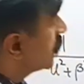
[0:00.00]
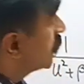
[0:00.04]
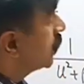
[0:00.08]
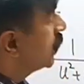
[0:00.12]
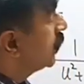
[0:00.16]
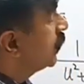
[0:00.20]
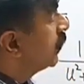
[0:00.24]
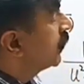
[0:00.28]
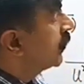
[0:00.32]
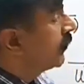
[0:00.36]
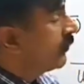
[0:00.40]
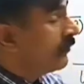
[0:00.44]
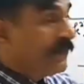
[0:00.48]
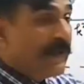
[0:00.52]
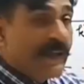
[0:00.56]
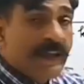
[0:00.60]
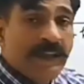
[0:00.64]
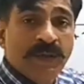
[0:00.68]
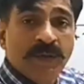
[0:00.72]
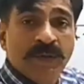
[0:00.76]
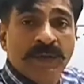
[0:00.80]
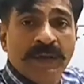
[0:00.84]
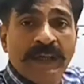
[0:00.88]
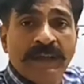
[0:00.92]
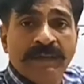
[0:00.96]
So
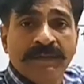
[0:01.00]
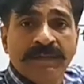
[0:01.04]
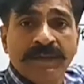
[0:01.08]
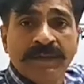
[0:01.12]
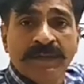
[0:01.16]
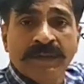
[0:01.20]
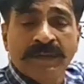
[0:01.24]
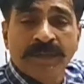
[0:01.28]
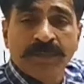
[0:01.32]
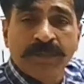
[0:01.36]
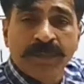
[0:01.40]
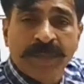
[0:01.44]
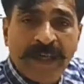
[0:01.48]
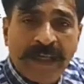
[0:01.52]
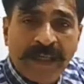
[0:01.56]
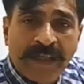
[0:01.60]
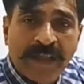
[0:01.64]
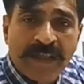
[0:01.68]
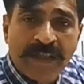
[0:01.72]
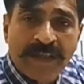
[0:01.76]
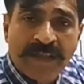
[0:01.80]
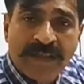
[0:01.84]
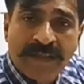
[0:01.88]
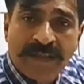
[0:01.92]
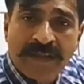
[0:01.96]
when you have
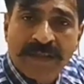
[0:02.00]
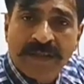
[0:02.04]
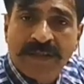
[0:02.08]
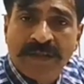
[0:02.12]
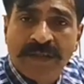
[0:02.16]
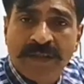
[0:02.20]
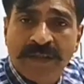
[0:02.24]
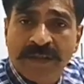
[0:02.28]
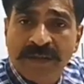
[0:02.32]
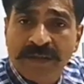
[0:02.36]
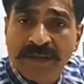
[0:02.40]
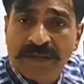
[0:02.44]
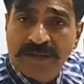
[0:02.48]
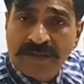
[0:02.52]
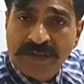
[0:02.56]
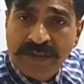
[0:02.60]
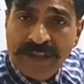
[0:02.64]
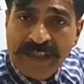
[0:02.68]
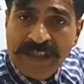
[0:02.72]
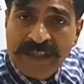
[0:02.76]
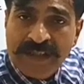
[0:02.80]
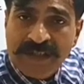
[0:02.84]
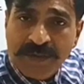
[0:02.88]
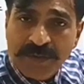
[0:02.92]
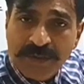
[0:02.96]
practiced
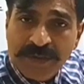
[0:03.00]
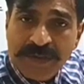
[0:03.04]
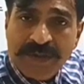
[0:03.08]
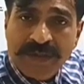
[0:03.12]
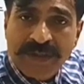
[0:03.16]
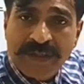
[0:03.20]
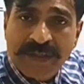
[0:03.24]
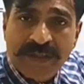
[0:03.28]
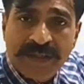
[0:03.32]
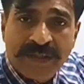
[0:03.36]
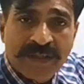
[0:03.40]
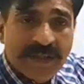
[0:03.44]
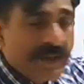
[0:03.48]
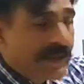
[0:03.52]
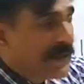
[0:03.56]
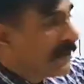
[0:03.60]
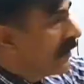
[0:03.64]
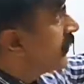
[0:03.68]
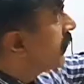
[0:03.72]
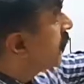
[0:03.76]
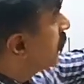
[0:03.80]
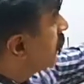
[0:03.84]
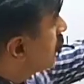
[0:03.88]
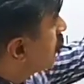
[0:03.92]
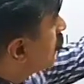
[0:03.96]
these questions,
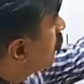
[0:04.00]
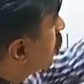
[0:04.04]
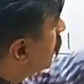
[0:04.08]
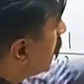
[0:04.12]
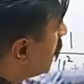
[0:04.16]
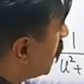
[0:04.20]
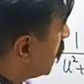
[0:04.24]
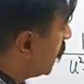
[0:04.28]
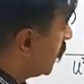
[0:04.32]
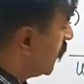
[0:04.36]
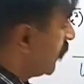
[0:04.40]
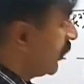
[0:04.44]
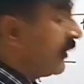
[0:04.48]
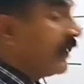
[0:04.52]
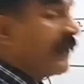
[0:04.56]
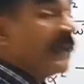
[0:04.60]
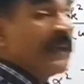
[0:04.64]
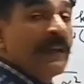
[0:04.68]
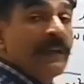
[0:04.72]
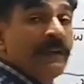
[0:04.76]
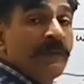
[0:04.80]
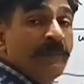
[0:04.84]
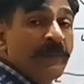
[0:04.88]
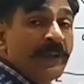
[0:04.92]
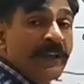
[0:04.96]
you will
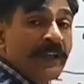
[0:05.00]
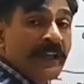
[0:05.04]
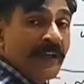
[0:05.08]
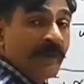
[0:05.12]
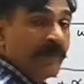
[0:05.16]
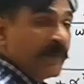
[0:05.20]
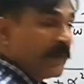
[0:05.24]
be